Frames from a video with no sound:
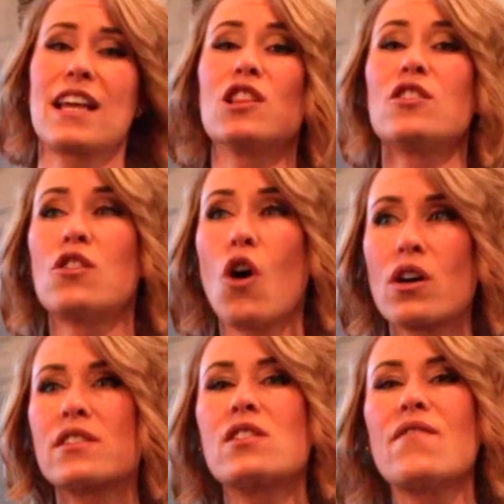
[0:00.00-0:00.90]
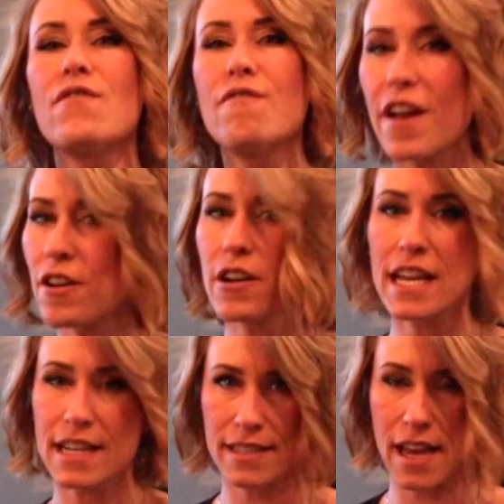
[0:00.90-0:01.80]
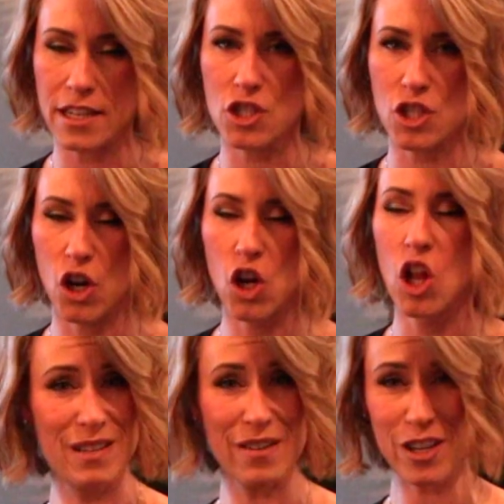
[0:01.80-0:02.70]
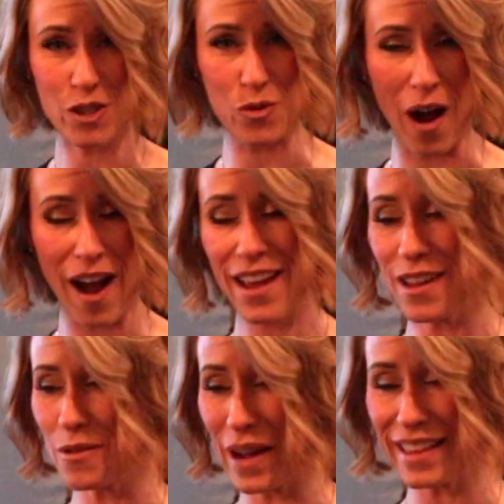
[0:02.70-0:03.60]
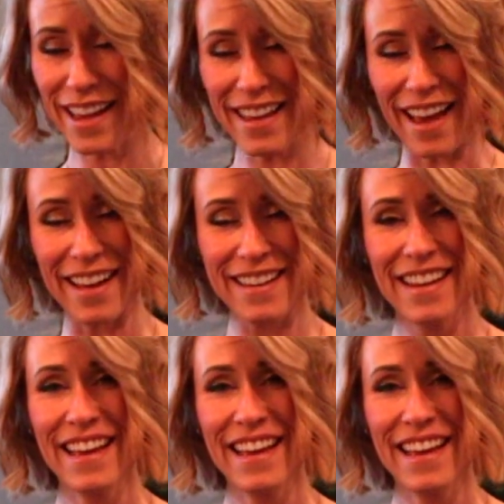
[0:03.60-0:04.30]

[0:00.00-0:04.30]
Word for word: It looks very intentional. Give it a try, you might like it.